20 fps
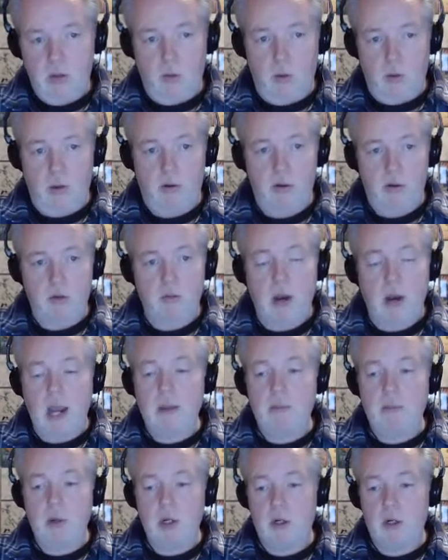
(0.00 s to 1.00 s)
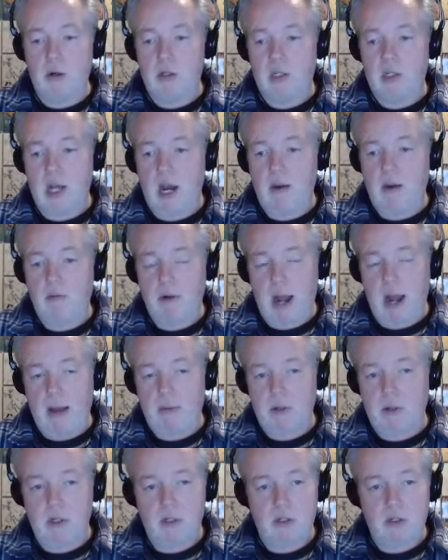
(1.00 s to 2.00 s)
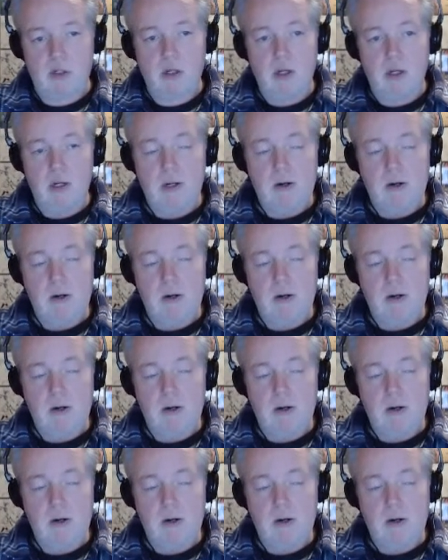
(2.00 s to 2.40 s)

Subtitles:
whether it's my book or Tom Rapka's